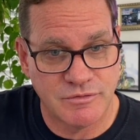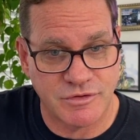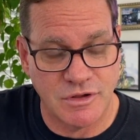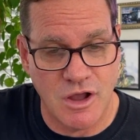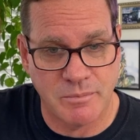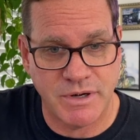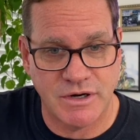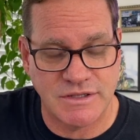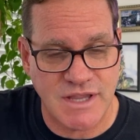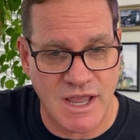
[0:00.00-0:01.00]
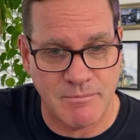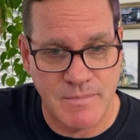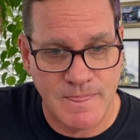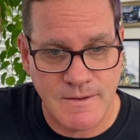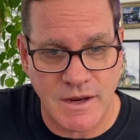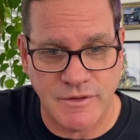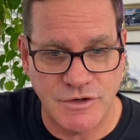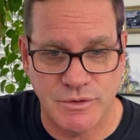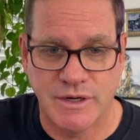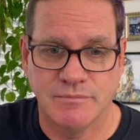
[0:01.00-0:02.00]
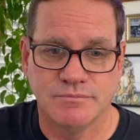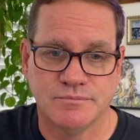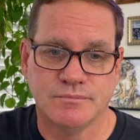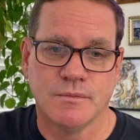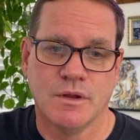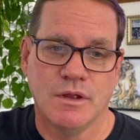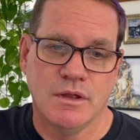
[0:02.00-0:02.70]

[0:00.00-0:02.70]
for a long period of time, and they're doing it.